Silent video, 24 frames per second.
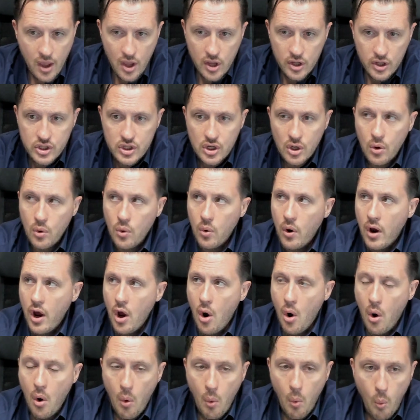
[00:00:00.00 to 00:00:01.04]
So
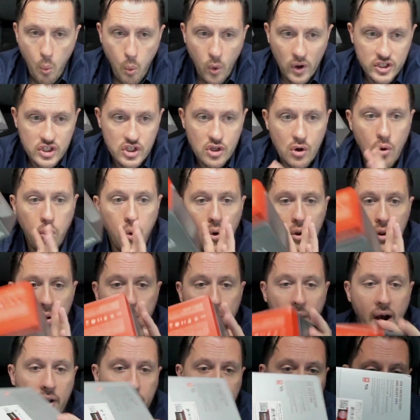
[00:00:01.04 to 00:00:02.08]
What's cool
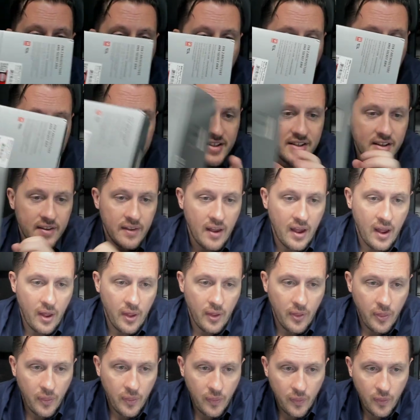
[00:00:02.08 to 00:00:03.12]
about the Ryzen
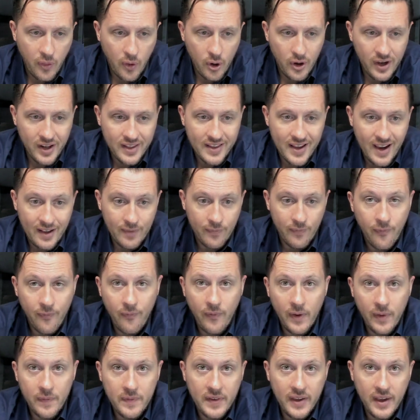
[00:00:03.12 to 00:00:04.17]

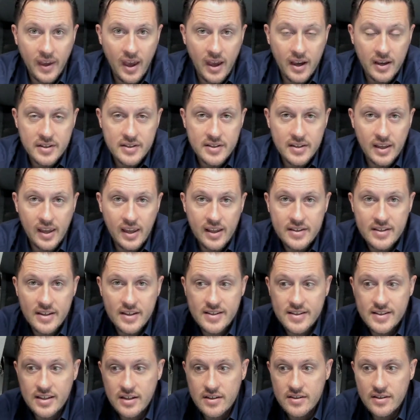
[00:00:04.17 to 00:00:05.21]
3950X, it's a
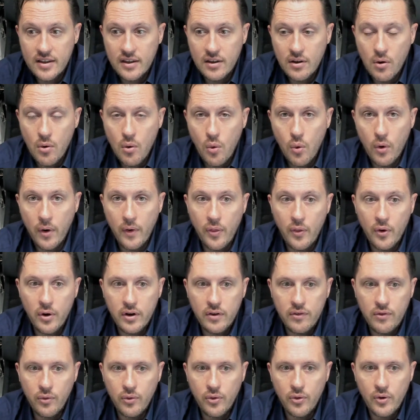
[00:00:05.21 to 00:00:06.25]
16 core
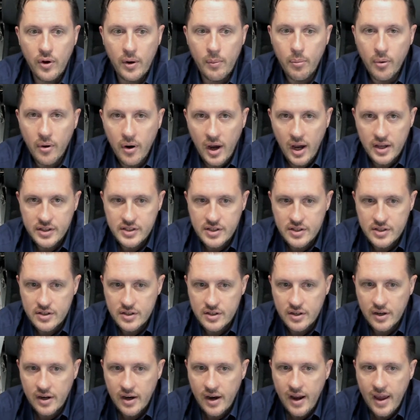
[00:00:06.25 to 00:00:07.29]
32 thread
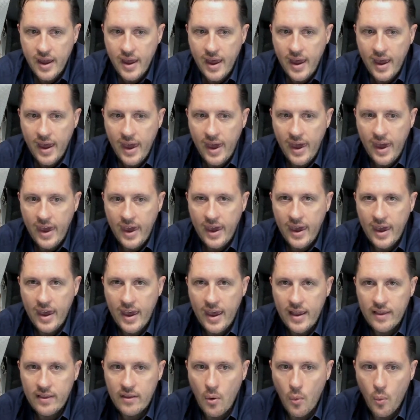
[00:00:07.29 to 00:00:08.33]
processor.
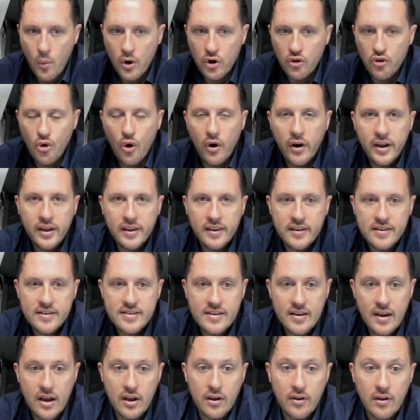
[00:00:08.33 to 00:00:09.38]
And we're talking this
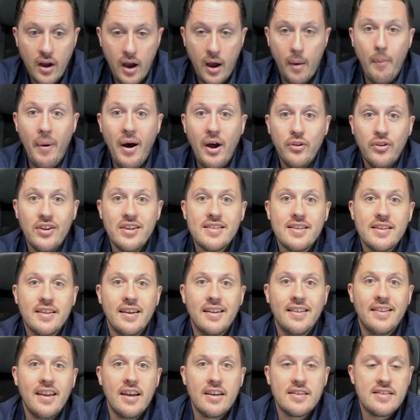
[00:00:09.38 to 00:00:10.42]
about this in a
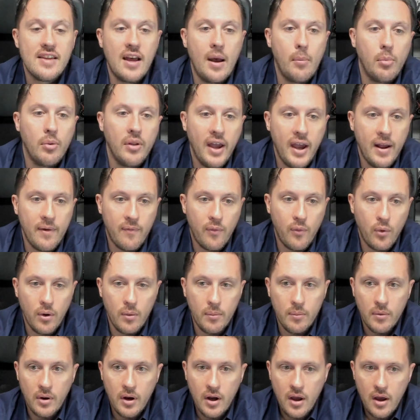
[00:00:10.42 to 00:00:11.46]
desktop platform.